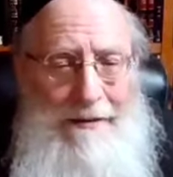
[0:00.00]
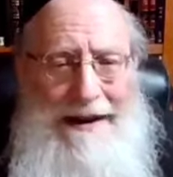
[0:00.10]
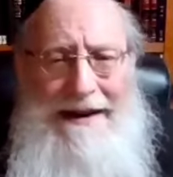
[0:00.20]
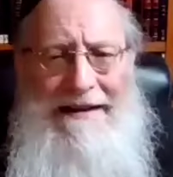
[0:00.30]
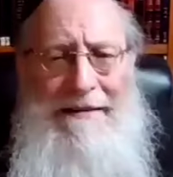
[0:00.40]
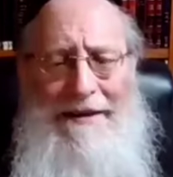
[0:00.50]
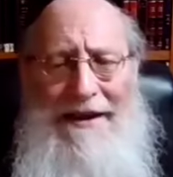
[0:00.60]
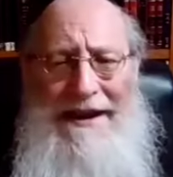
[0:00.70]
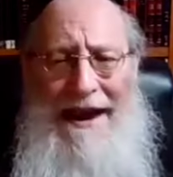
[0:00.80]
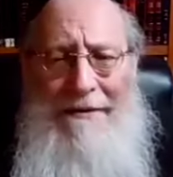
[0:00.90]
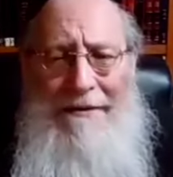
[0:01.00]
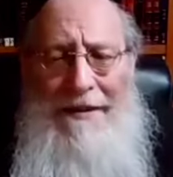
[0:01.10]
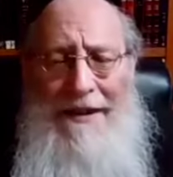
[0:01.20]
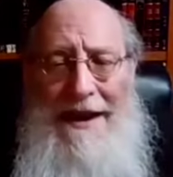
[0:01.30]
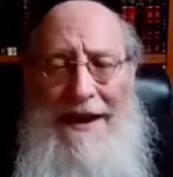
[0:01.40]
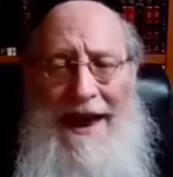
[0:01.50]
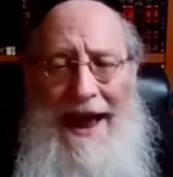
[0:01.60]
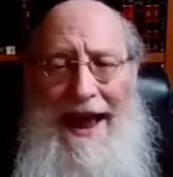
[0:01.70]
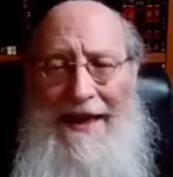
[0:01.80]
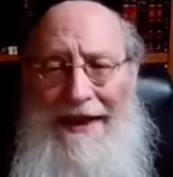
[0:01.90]
do what needs to be done now.
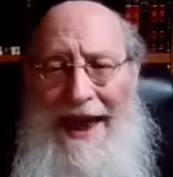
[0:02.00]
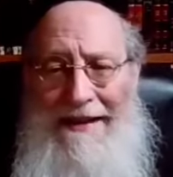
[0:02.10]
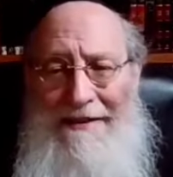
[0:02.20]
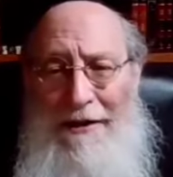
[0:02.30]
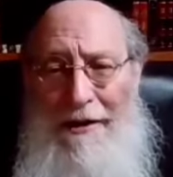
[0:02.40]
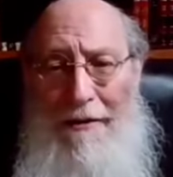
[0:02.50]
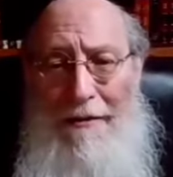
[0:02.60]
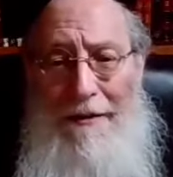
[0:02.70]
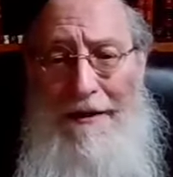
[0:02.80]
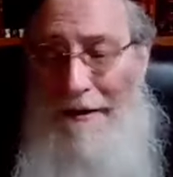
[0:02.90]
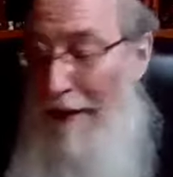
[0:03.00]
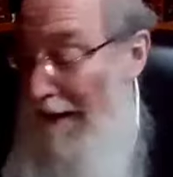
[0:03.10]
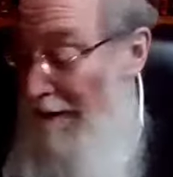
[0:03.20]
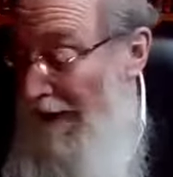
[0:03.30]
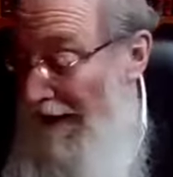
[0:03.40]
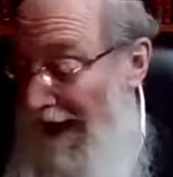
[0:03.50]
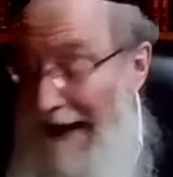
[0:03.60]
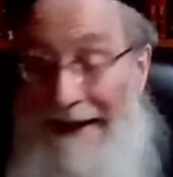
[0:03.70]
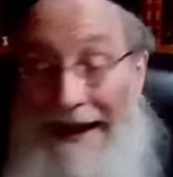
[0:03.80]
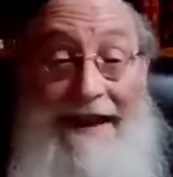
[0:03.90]
And and you know, by, by the
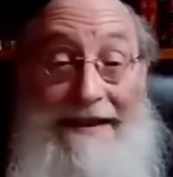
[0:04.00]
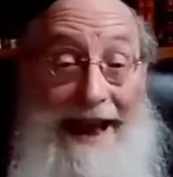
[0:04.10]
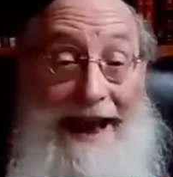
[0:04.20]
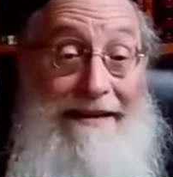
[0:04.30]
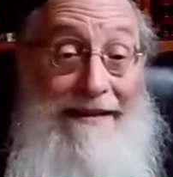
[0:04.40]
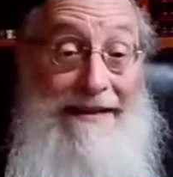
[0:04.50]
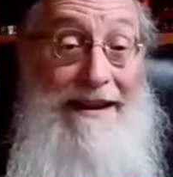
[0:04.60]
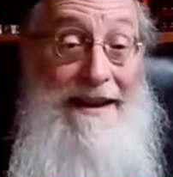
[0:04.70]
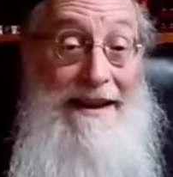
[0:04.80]
Chetei Tzadas,